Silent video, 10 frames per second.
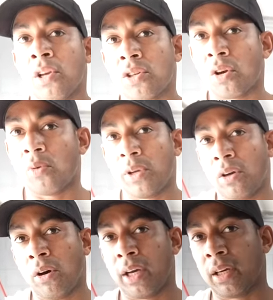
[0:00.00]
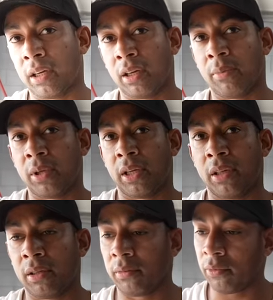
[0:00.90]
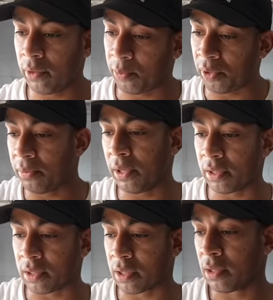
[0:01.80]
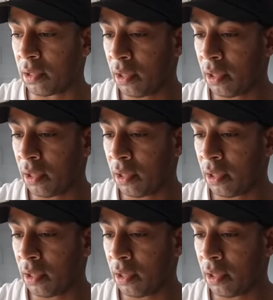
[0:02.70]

Yeah. So we go ahead and eliminate it. We premix